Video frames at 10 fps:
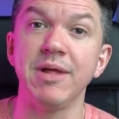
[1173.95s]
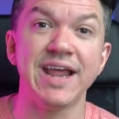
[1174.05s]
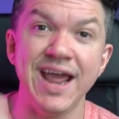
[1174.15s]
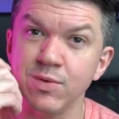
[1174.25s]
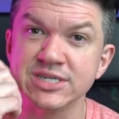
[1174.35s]
I'm like,
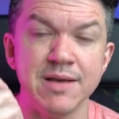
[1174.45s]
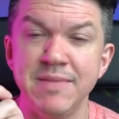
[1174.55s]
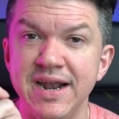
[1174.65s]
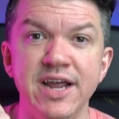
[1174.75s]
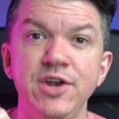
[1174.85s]
hey, what's up,
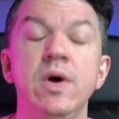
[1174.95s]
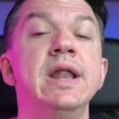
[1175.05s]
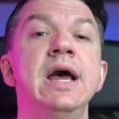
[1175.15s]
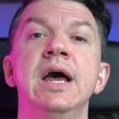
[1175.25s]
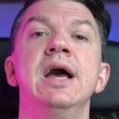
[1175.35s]
man? How you doing?
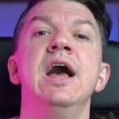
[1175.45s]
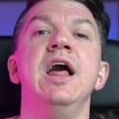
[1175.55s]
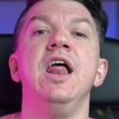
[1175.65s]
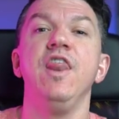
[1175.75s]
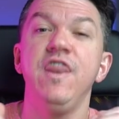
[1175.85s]

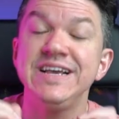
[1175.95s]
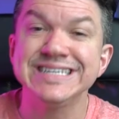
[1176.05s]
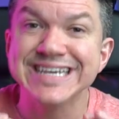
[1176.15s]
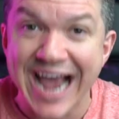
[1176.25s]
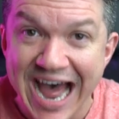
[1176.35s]

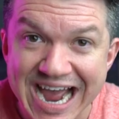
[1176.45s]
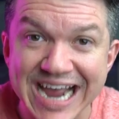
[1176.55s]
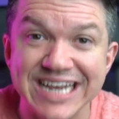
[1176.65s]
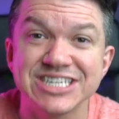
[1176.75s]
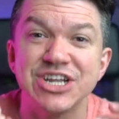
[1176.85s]
This
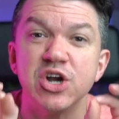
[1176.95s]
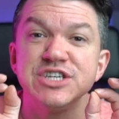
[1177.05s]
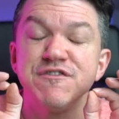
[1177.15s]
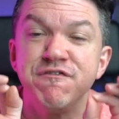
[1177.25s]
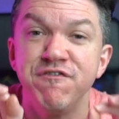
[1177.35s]
guy
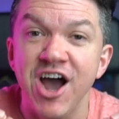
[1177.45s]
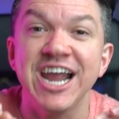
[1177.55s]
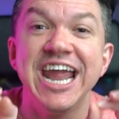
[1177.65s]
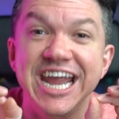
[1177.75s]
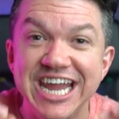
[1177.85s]
starts
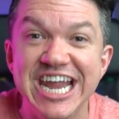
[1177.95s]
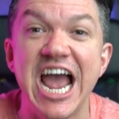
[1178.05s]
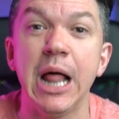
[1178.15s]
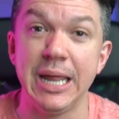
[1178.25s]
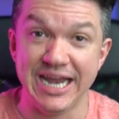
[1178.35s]
fucking
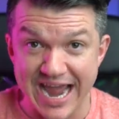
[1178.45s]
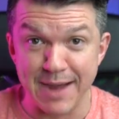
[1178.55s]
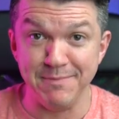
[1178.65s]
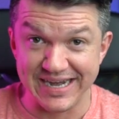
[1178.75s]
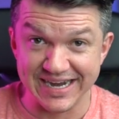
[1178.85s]
yelling
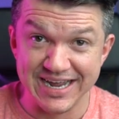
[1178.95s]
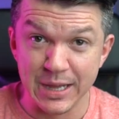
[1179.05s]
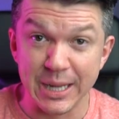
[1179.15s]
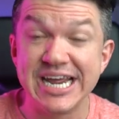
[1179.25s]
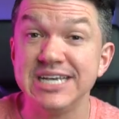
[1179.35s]
at me.
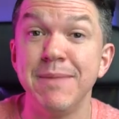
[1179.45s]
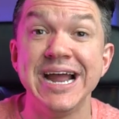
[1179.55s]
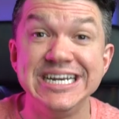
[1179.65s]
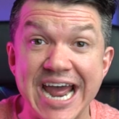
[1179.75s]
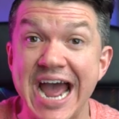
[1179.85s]
Like he's
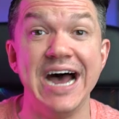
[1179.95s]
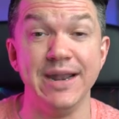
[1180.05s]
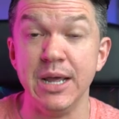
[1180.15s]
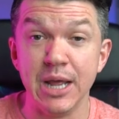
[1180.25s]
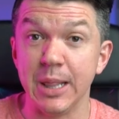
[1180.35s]
my
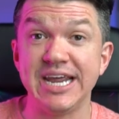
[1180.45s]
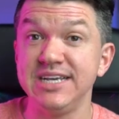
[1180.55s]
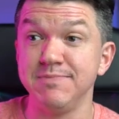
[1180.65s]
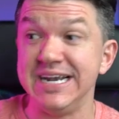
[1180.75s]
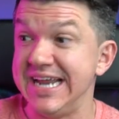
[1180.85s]
dad. Like
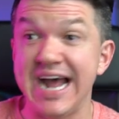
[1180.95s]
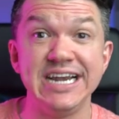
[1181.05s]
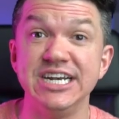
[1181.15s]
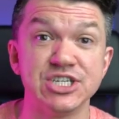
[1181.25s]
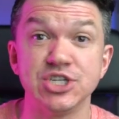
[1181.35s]
he's my dad,
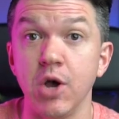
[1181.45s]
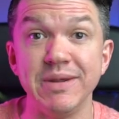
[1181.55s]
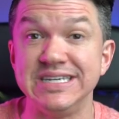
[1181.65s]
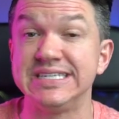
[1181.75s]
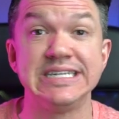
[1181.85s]
and he just saw
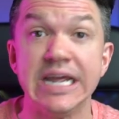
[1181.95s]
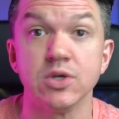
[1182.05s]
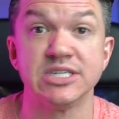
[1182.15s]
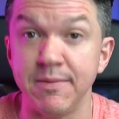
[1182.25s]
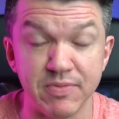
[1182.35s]
me
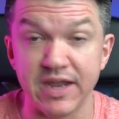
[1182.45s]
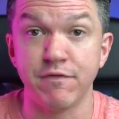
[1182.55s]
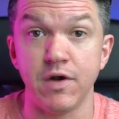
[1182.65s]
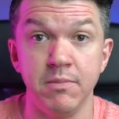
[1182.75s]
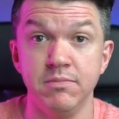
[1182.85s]
steal something
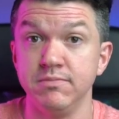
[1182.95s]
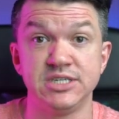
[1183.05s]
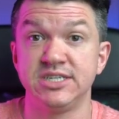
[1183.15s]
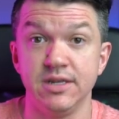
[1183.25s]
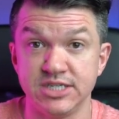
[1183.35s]
from
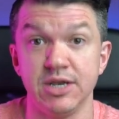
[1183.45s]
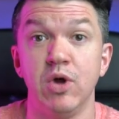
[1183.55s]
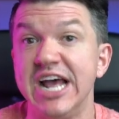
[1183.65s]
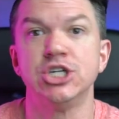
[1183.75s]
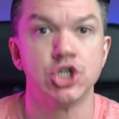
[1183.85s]

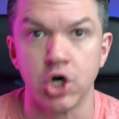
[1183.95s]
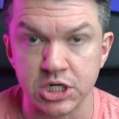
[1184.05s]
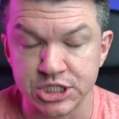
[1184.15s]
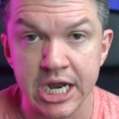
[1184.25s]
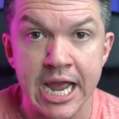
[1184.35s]
someone at
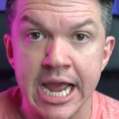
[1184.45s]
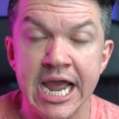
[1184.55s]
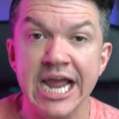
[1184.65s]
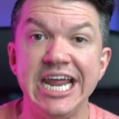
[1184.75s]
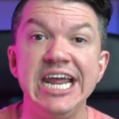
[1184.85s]
church.
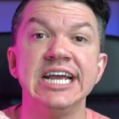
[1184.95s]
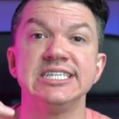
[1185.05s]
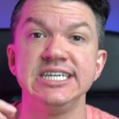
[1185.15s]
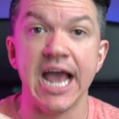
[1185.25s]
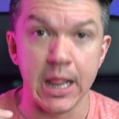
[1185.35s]
He
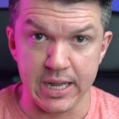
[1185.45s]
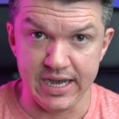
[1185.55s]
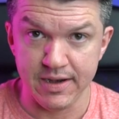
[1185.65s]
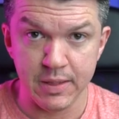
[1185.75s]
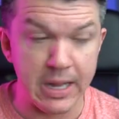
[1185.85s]
is yelling.